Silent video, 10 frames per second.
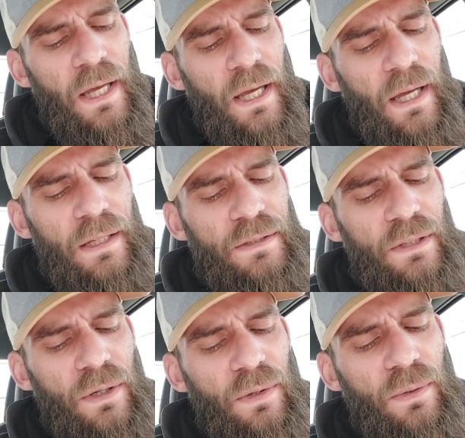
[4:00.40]
And
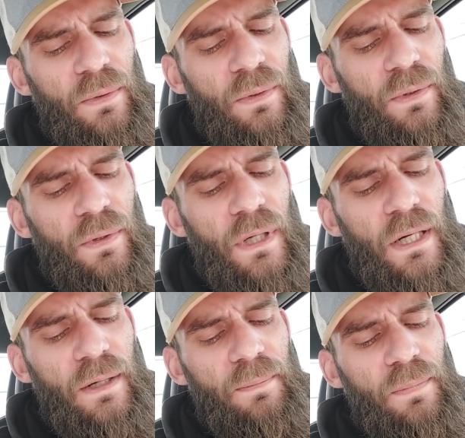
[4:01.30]
so
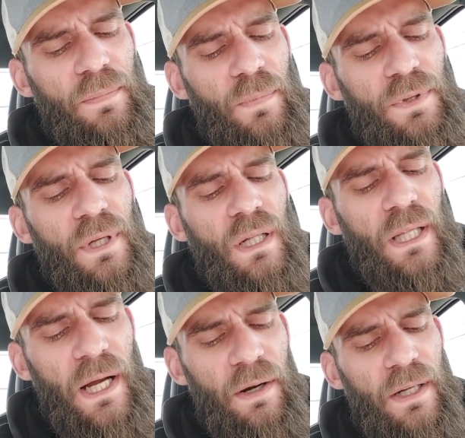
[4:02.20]
with the
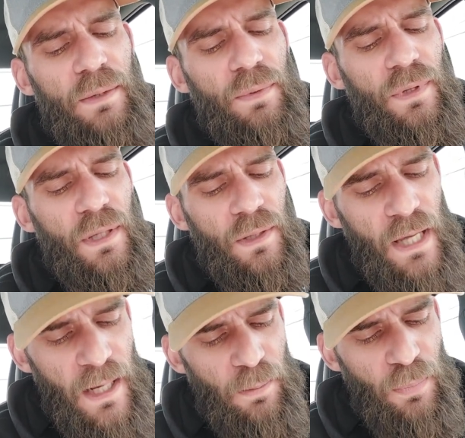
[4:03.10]
clarity
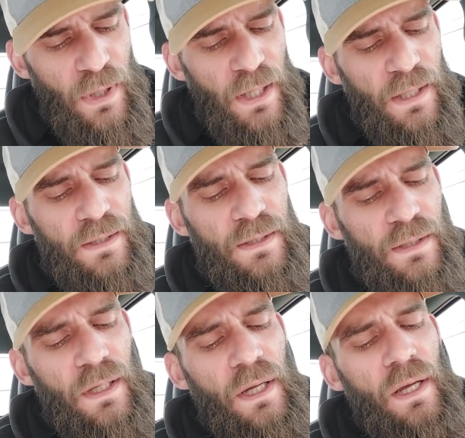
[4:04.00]
that it brings,